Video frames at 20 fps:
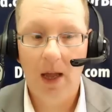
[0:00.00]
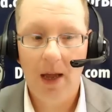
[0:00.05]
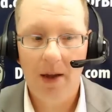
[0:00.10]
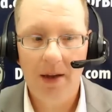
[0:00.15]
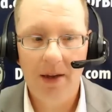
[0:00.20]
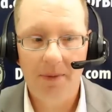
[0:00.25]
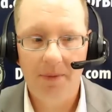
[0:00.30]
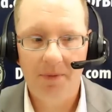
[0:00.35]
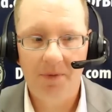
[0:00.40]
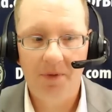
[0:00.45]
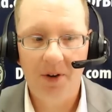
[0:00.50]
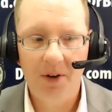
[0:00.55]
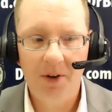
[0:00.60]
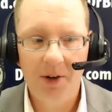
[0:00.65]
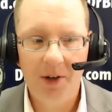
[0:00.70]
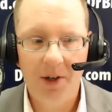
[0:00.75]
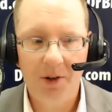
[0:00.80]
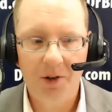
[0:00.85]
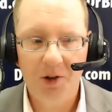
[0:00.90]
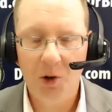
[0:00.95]
Yeah, very
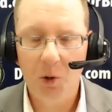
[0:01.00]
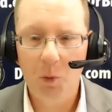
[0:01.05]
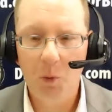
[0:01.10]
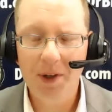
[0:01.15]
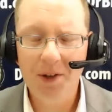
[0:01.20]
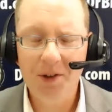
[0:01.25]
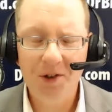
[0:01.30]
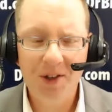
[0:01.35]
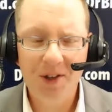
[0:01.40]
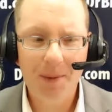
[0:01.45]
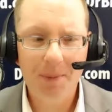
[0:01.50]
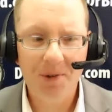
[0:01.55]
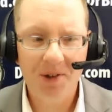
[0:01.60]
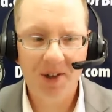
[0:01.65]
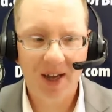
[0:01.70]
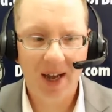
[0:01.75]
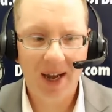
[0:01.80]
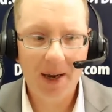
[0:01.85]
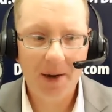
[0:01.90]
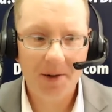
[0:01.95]
good. So what steps
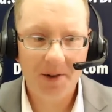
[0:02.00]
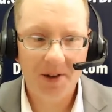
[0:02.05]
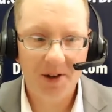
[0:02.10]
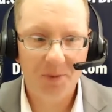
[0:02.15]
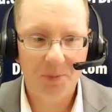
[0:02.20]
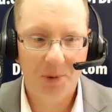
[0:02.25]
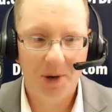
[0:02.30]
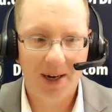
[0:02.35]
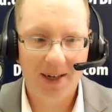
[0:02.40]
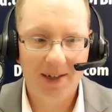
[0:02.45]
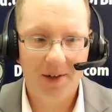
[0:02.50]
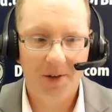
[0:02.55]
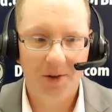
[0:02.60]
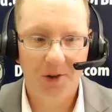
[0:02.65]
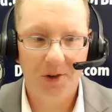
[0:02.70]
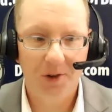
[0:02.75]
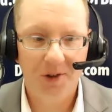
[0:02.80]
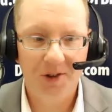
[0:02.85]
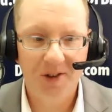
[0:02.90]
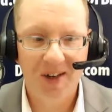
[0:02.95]
can these
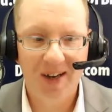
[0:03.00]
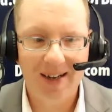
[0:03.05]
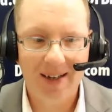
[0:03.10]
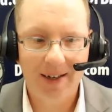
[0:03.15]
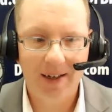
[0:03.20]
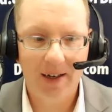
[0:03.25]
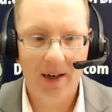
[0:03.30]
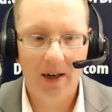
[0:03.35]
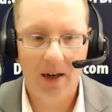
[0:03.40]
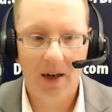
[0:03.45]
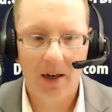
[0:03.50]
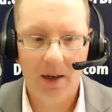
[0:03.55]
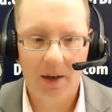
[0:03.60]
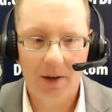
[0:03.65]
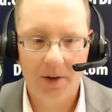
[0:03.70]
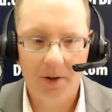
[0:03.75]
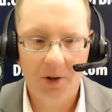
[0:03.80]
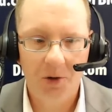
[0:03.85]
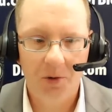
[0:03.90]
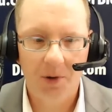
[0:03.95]
practices take
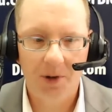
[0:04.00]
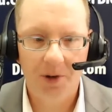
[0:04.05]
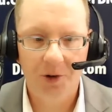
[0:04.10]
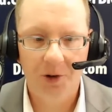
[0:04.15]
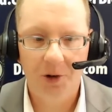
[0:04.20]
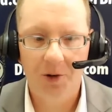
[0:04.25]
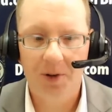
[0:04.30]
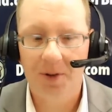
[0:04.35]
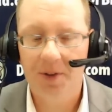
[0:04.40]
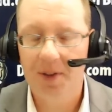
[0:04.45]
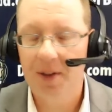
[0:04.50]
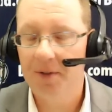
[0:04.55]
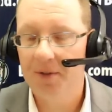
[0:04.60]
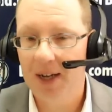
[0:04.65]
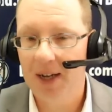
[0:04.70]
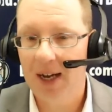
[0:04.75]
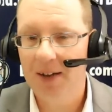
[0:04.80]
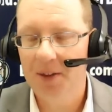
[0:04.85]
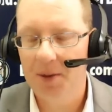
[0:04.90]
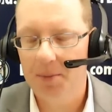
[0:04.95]
to ensure that they've
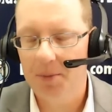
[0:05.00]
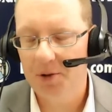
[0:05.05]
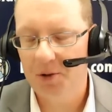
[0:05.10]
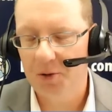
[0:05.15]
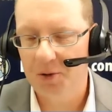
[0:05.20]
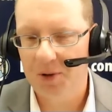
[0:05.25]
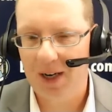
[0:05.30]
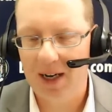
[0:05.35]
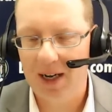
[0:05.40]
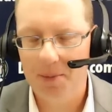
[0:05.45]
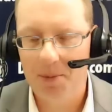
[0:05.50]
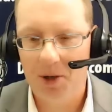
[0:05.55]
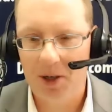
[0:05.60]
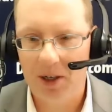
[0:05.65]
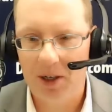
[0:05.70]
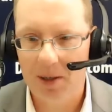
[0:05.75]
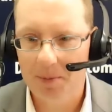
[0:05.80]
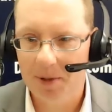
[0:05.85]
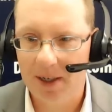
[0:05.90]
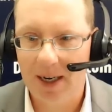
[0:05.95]
got the most reliable
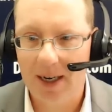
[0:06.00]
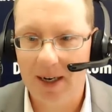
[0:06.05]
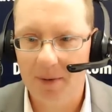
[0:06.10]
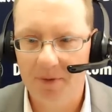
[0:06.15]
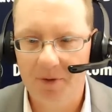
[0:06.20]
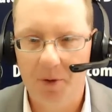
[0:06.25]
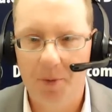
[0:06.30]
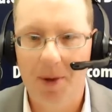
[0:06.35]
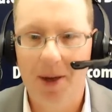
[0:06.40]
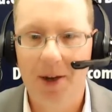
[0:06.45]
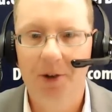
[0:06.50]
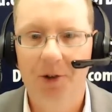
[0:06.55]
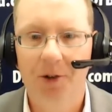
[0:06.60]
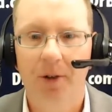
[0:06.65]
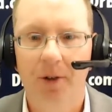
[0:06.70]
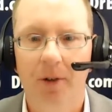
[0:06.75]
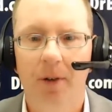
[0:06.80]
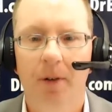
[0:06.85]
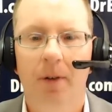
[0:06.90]
and up-to-date information?